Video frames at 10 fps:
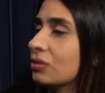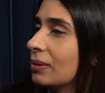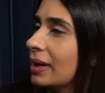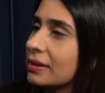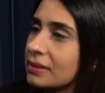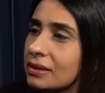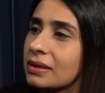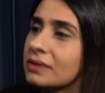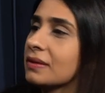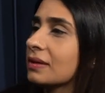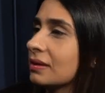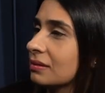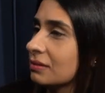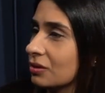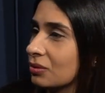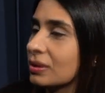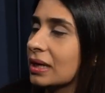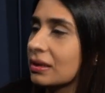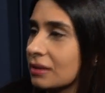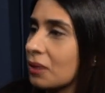edit and then,
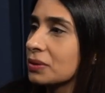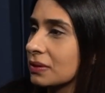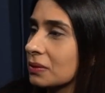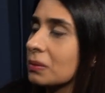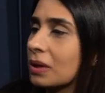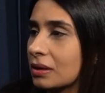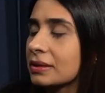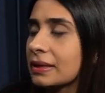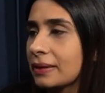get it out in the world. Yeah.